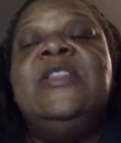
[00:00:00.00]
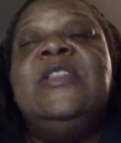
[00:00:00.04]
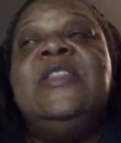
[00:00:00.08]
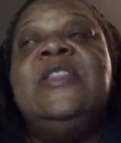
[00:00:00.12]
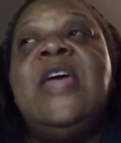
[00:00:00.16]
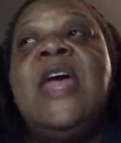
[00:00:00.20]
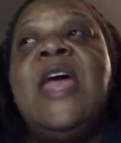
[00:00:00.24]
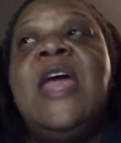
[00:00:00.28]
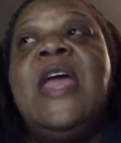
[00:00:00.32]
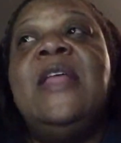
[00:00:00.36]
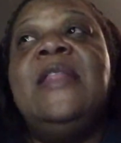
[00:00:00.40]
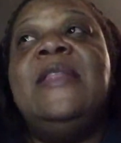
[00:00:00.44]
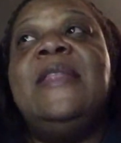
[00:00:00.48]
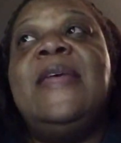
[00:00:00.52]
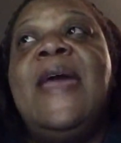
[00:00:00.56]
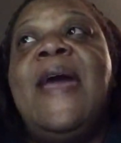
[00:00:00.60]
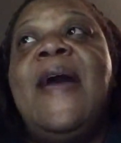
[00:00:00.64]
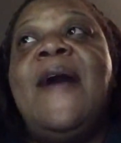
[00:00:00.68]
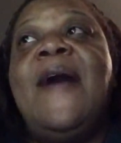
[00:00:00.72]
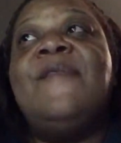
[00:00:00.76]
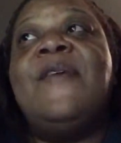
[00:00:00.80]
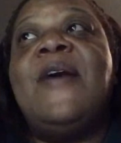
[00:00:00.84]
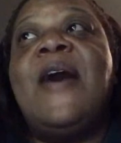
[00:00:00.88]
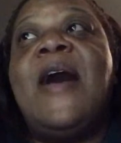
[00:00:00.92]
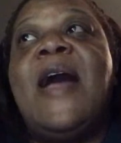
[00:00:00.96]
They
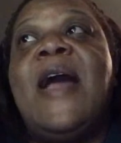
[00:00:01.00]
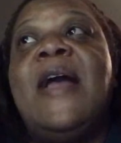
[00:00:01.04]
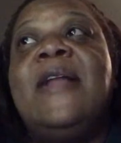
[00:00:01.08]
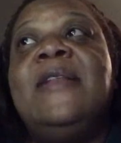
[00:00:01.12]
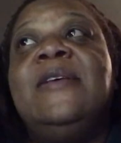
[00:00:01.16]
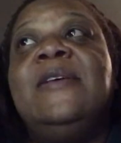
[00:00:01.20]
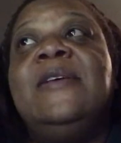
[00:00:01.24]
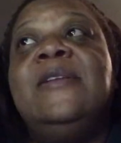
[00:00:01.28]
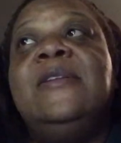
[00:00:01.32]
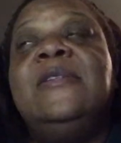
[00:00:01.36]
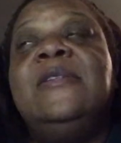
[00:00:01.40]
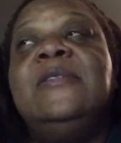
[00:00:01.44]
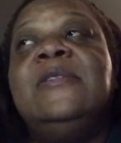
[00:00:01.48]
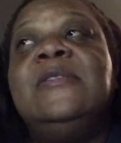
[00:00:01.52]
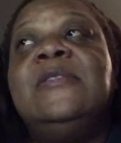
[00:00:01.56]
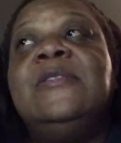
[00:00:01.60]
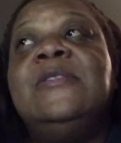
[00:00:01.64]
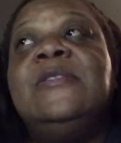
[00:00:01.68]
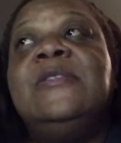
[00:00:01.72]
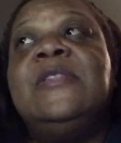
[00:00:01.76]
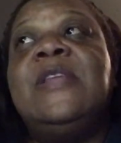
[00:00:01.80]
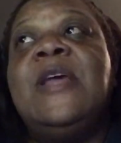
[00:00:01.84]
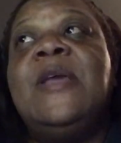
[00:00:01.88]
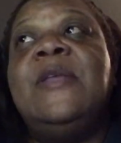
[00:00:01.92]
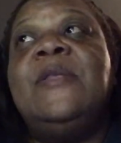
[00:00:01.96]
have an island.
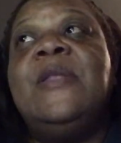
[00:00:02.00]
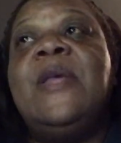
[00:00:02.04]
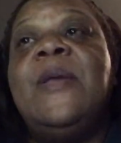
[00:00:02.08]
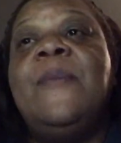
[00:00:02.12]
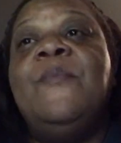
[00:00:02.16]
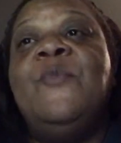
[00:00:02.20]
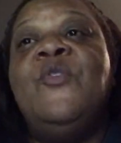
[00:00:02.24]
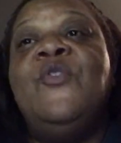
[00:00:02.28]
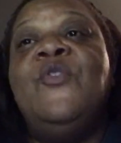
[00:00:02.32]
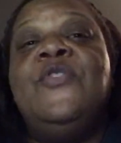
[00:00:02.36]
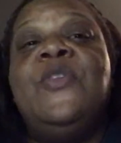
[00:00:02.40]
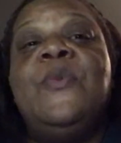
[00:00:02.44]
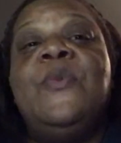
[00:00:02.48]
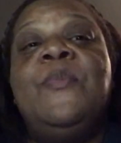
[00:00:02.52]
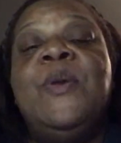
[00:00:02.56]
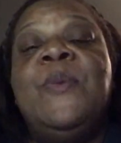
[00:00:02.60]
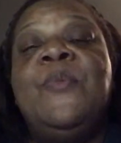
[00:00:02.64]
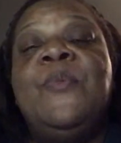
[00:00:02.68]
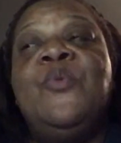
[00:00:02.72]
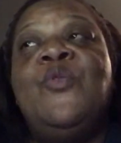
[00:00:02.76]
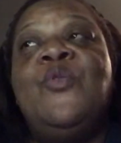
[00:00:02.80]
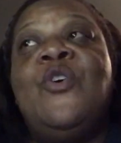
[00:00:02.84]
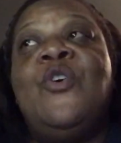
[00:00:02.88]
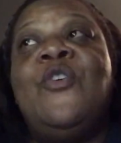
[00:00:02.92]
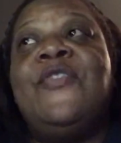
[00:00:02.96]
They moved the
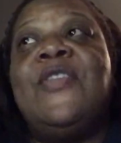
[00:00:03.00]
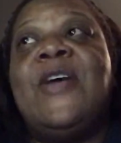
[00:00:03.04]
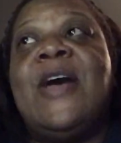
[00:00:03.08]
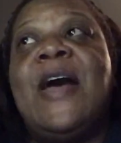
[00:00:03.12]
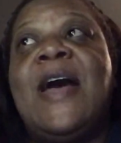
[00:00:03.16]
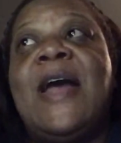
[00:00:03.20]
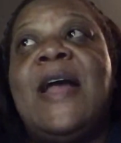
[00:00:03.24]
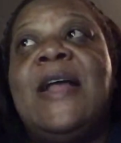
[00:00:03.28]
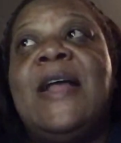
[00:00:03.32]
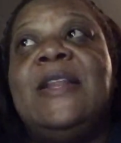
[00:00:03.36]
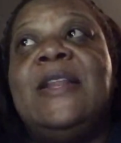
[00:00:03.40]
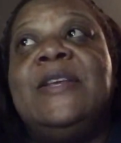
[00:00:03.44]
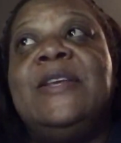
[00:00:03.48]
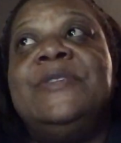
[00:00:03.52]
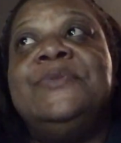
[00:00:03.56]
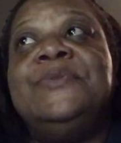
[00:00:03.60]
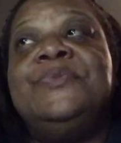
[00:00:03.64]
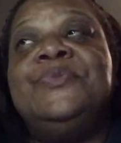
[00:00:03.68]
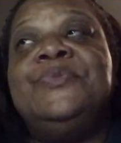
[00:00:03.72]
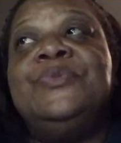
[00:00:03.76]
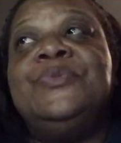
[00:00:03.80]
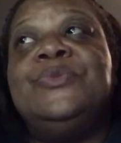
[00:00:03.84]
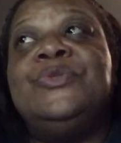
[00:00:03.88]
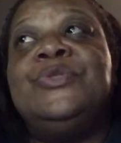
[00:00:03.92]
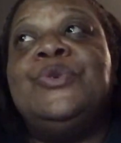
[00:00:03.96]
people off the island
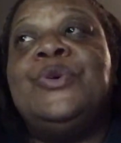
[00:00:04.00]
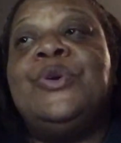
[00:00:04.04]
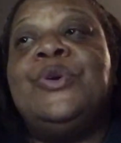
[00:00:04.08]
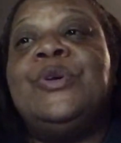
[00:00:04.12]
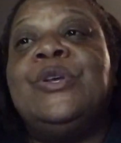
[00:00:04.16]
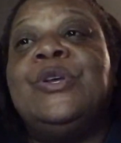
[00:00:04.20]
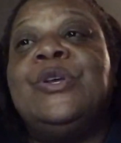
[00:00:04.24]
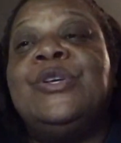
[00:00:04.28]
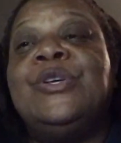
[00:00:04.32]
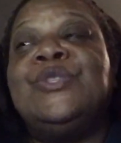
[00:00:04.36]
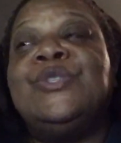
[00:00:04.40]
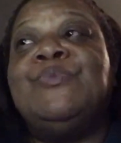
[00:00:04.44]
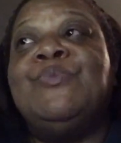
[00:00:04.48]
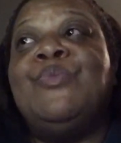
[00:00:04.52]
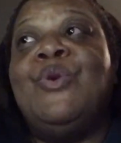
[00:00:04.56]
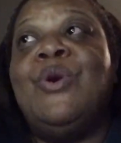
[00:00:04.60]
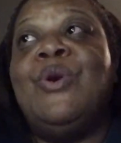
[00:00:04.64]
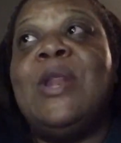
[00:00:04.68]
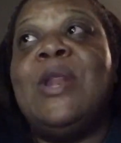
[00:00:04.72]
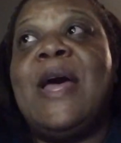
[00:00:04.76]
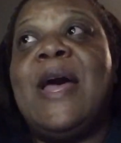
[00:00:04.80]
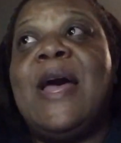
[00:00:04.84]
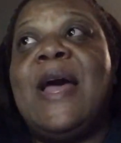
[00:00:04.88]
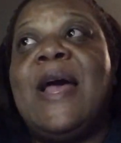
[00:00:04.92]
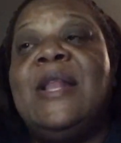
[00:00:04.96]
to a
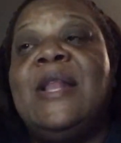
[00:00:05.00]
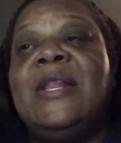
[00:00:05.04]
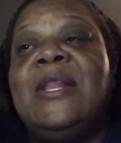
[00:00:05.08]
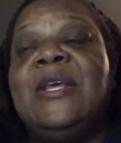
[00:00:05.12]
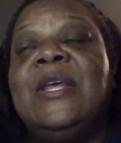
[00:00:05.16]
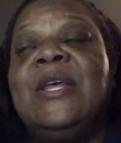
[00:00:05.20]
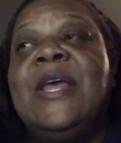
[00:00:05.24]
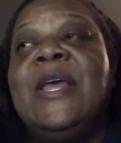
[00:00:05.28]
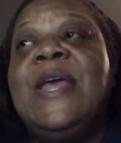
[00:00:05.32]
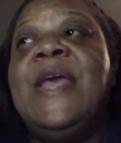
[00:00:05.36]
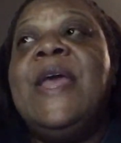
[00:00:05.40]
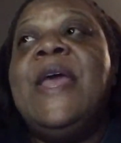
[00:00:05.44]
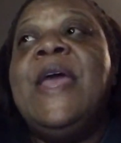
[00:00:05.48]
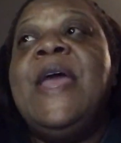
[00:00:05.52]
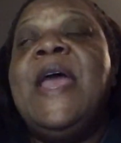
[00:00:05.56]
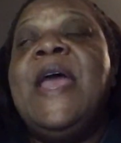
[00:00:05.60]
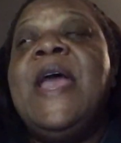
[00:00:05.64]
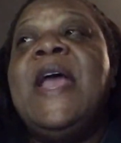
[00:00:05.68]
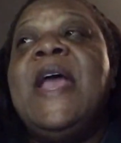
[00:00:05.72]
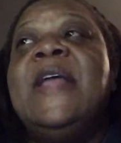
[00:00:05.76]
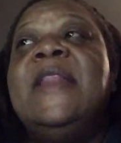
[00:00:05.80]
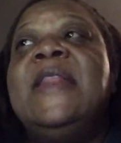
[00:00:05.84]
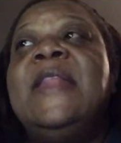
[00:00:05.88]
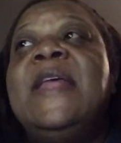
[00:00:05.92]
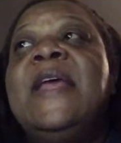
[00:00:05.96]
smaller island,
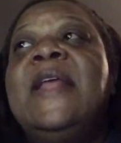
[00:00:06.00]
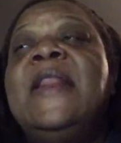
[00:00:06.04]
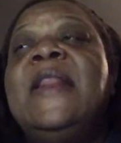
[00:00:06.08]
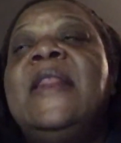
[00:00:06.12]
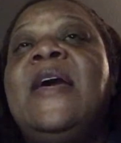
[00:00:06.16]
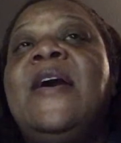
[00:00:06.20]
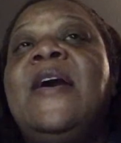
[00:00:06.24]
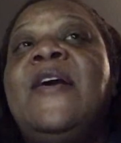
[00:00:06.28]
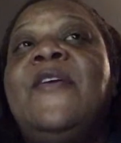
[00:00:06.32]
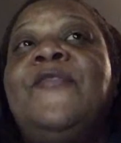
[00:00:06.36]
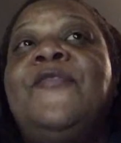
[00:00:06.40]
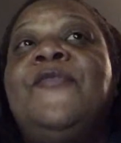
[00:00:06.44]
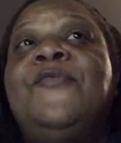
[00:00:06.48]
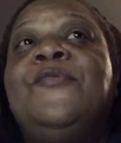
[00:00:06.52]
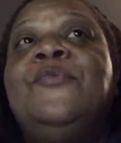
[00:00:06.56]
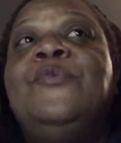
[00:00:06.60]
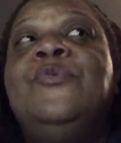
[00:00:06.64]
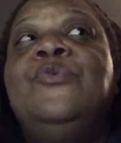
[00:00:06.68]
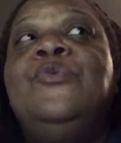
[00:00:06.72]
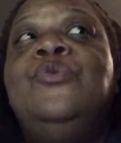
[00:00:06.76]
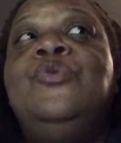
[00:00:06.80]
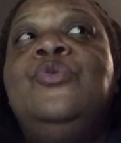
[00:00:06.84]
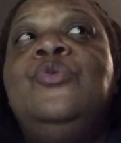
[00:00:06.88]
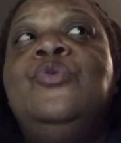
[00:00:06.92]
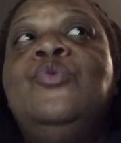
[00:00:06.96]
and they left
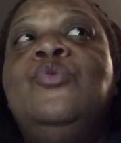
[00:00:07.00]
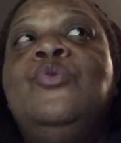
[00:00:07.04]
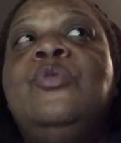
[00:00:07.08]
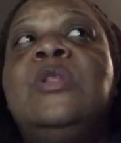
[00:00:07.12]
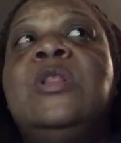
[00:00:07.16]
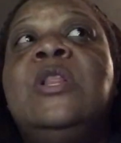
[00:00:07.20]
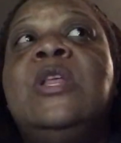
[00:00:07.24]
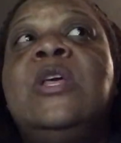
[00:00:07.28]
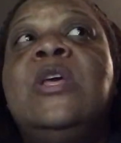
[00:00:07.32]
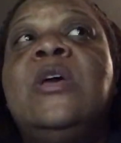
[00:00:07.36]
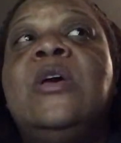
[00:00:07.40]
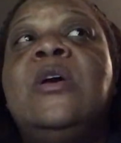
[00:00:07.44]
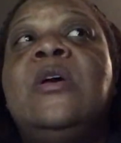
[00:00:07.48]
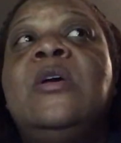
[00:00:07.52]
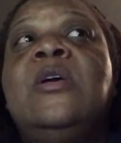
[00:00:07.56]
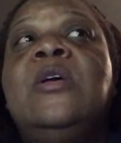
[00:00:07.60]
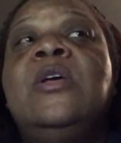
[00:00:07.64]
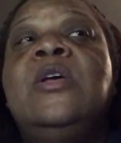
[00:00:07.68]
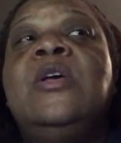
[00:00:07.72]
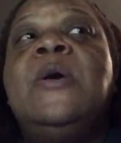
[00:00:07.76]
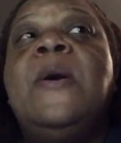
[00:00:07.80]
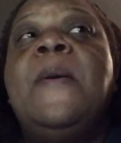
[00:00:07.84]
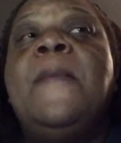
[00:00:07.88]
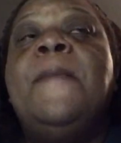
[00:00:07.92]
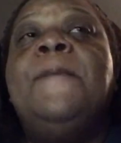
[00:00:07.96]
nuclear
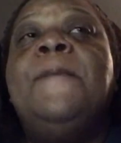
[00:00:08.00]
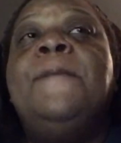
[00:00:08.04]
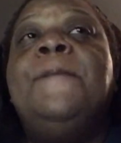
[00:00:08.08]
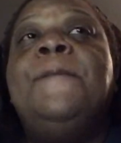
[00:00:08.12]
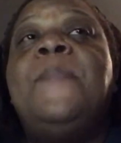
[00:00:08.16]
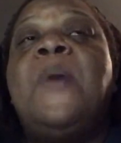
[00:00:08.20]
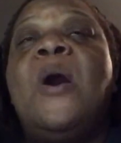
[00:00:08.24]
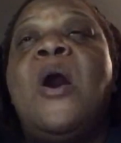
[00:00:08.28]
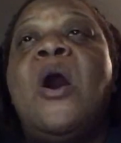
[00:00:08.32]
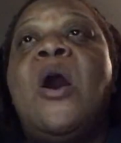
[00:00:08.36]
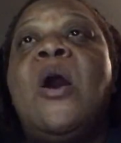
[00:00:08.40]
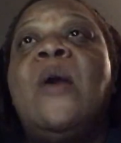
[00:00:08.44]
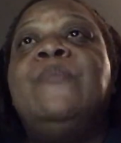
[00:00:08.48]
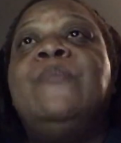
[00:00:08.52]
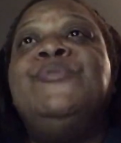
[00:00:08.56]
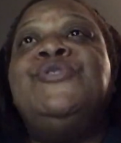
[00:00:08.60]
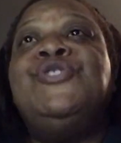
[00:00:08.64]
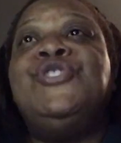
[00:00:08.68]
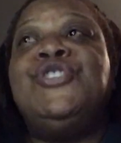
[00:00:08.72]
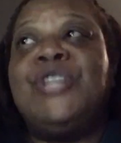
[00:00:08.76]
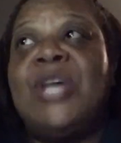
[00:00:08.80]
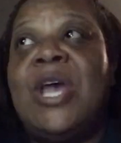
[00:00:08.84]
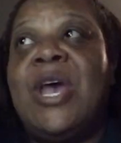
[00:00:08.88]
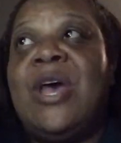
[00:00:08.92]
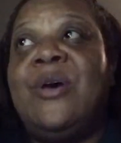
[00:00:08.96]
bomb
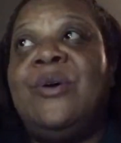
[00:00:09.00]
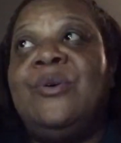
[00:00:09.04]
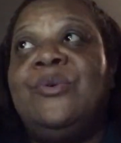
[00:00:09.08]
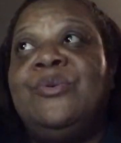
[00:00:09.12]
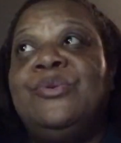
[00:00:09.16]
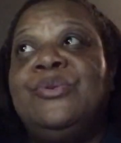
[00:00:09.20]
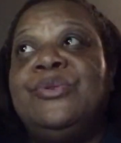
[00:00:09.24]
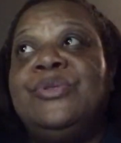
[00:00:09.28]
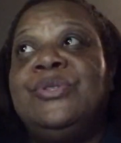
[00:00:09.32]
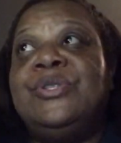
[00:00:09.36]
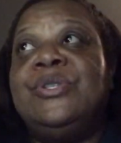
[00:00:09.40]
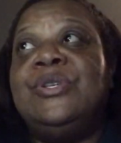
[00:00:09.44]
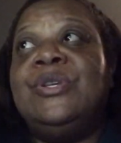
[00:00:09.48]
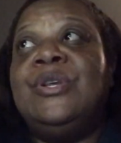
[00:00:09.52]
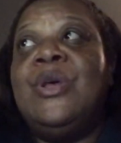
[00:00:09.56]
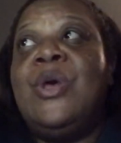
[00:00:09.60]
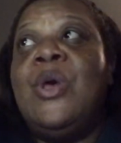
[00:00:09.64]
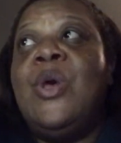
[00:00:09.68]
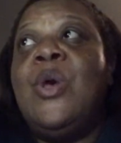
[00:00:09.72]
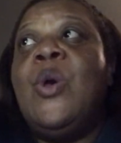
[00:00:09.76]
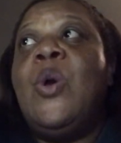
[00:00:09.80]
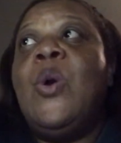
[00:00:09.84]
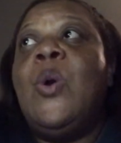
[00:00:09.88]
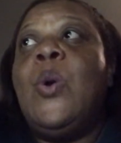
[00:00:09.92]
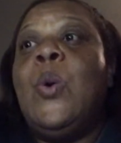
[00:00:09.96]
shells
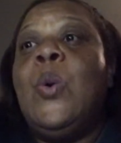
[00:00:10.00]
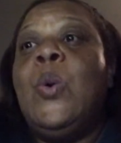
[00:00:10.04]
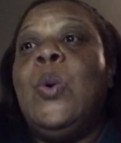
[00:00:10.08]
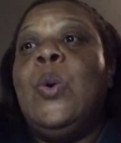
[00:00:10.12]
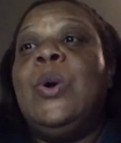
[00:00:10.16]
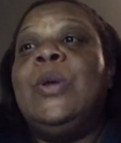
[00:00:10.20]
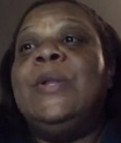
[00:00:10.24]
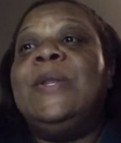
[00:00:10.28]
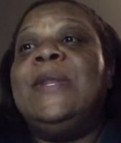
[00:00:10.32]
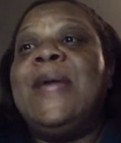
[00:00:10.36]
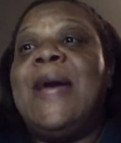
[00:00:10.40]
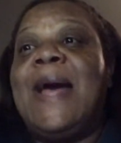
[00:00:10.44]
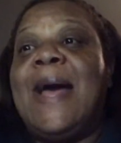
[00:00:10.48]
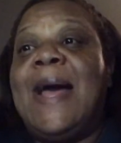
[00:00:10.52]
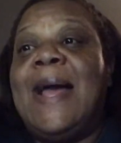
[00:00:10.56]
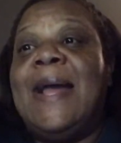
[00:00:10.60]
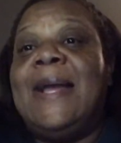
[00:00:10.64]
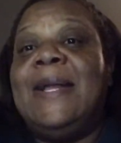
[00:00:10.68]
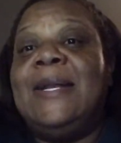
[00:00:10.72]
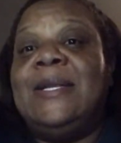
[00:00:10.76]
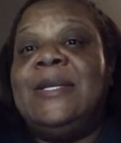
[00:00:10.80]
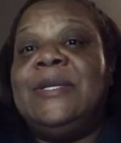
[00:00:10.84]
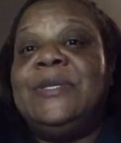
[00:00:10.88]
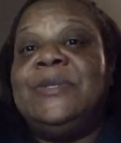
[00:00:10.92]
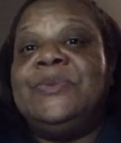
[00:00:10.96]
on
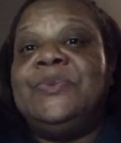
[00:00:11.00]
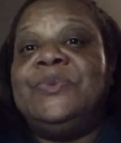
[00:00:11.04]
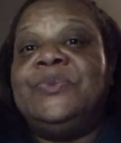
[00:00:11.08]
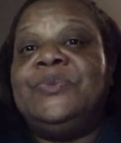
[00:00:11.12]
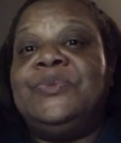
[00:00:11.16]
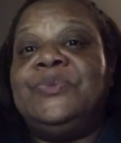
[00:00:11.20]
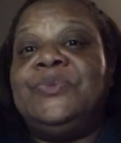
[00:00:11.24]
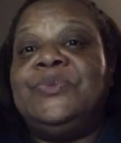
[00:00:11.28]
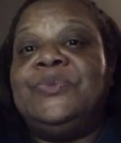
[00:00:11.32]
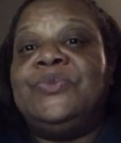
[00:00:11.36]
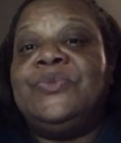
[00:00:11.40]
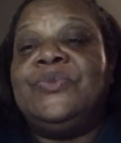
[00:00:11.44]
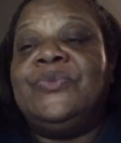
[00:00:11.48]
the island.